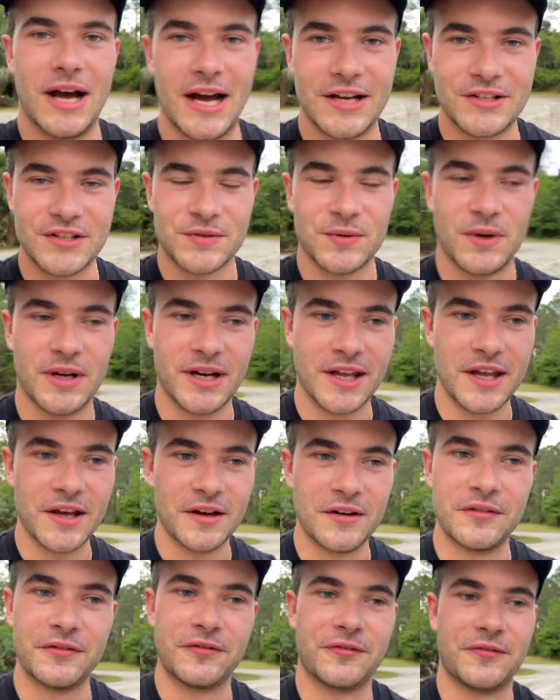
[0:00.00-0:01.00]
I just want to
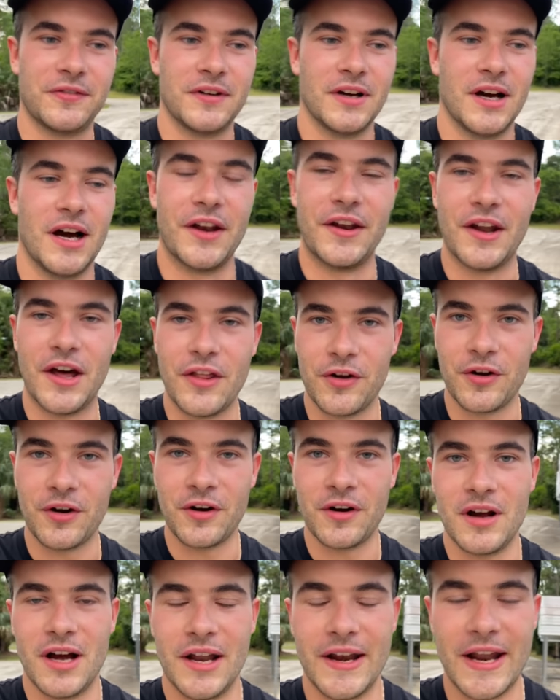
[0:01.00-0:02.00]
give another
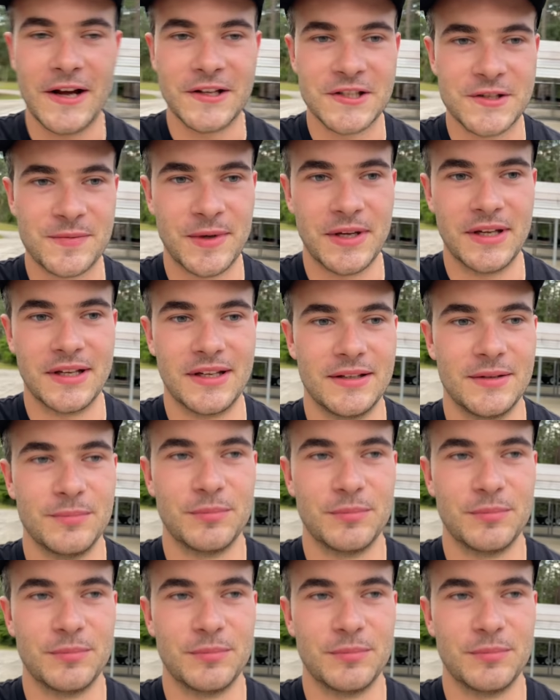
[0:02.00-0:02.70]
announcement